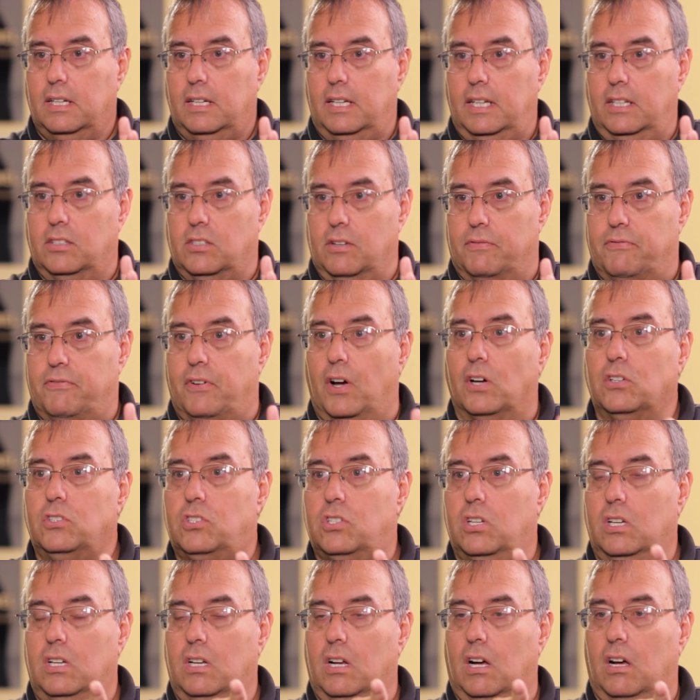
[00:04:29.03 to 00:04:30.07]
is a
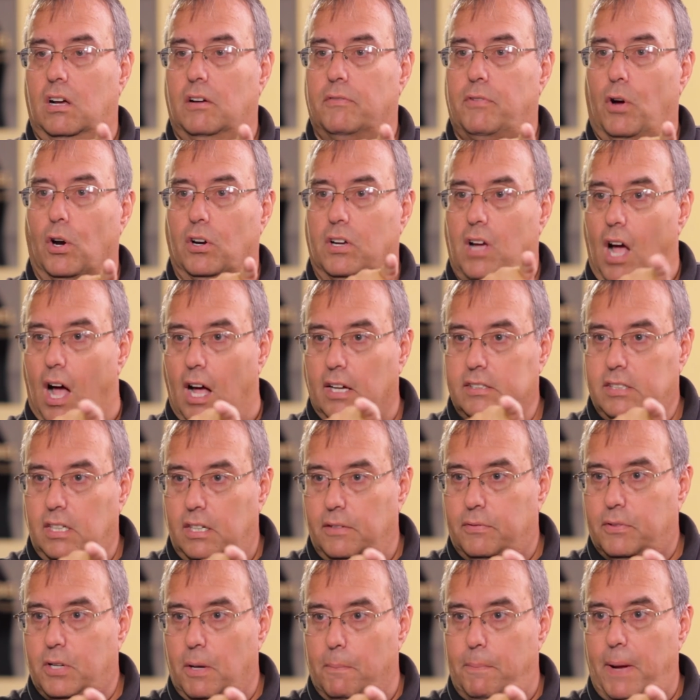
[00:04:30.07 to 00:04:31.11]
function of our
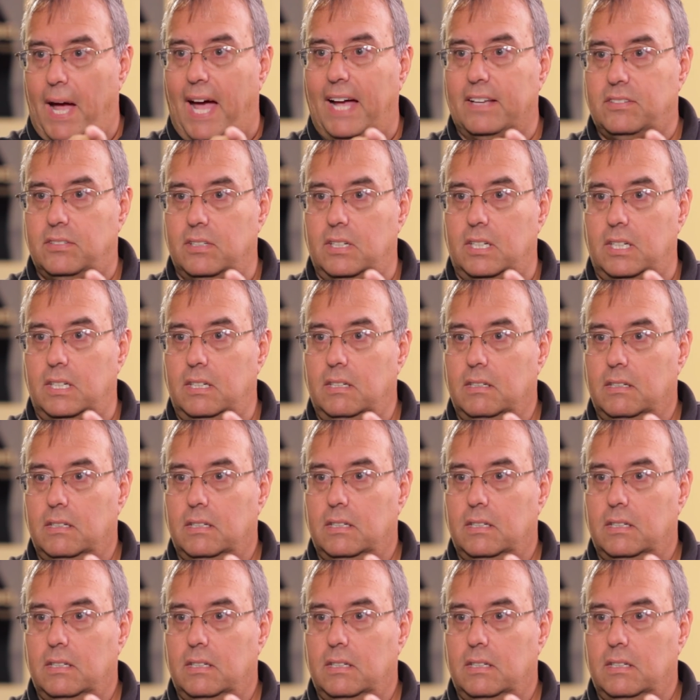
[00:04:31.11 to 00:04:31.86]
cognitive capacity